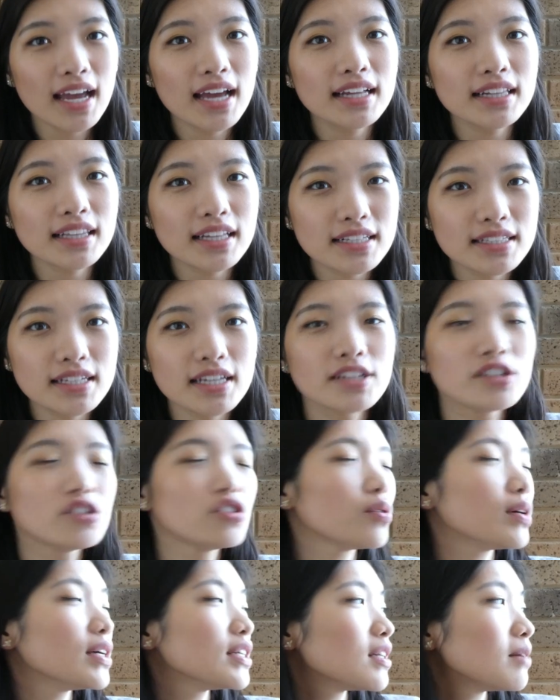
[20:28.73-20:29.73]
and let's
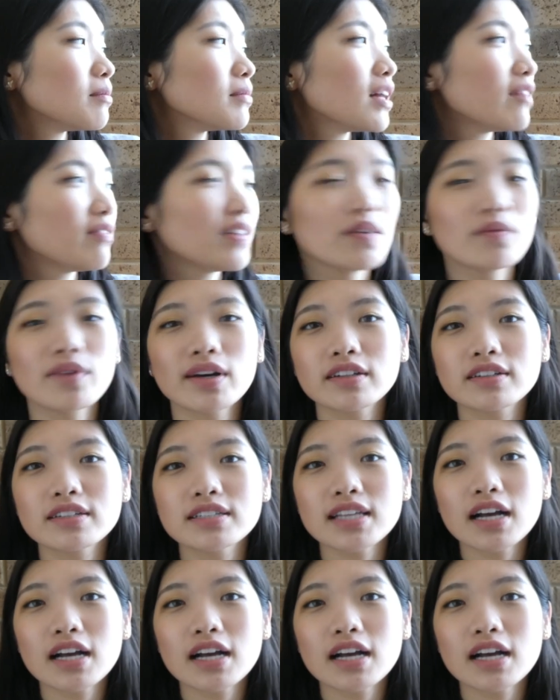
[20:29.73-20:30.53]
enjoy some lovely weather